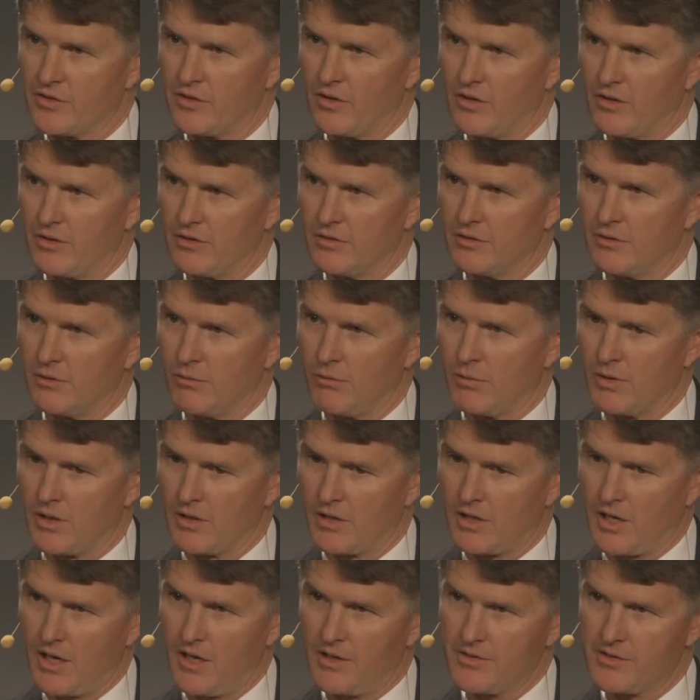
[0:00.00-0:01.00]
So
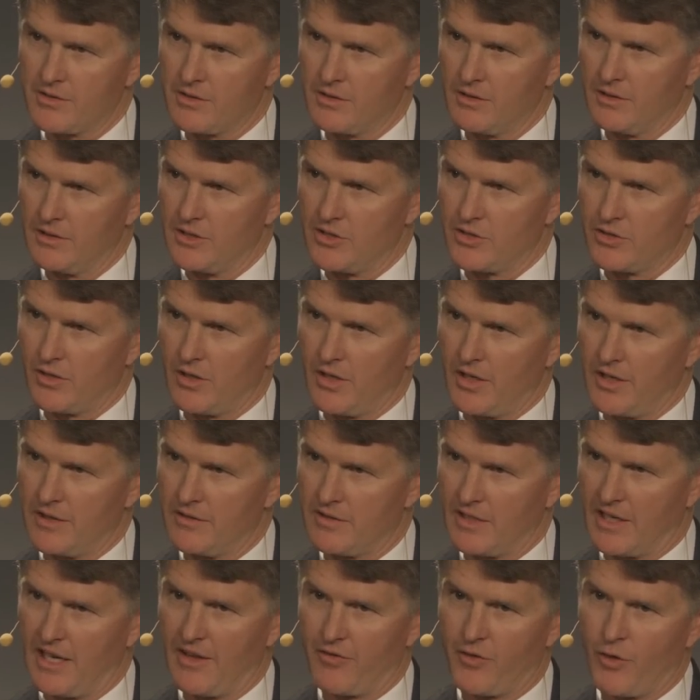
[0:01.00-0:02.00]
we're constantly trying
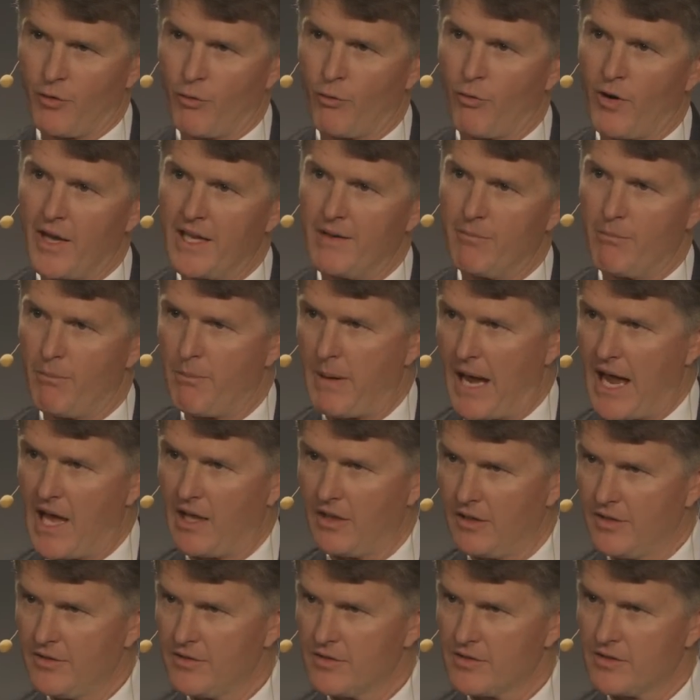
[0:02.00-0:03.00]
to get the right
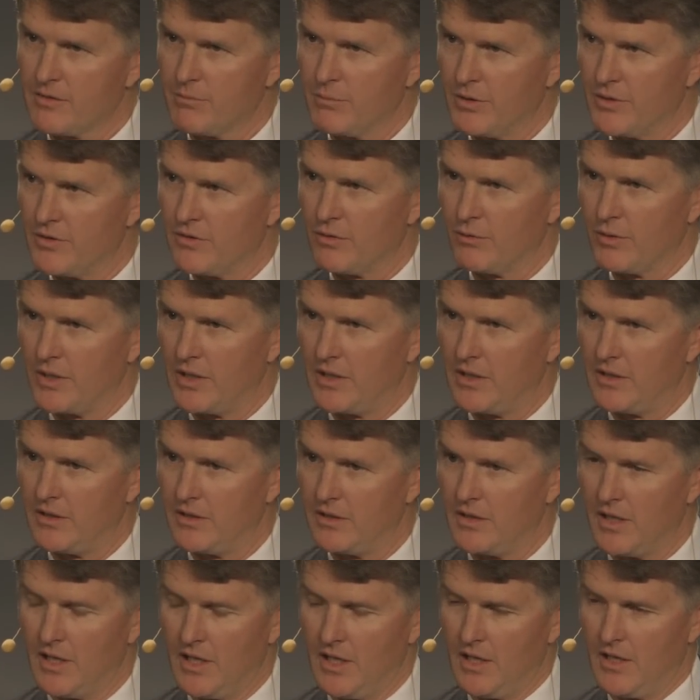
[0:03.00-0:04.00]
balance
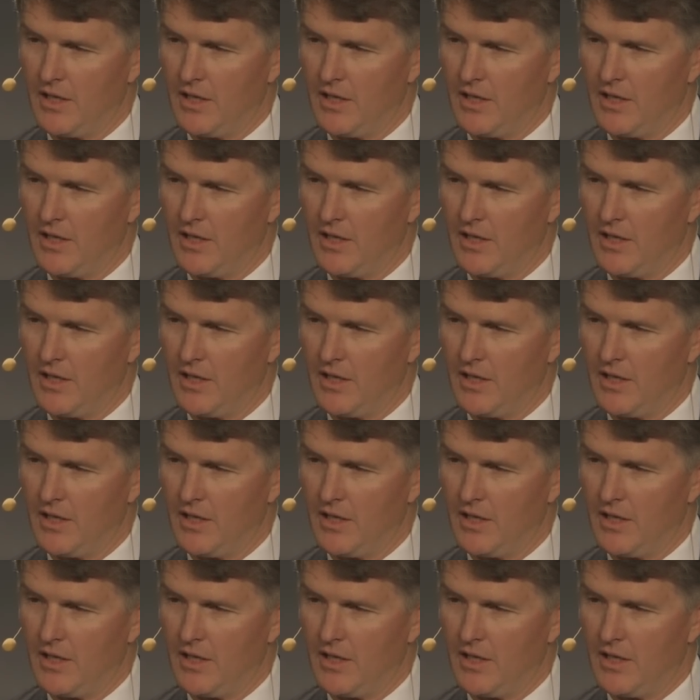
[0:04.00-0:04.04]
between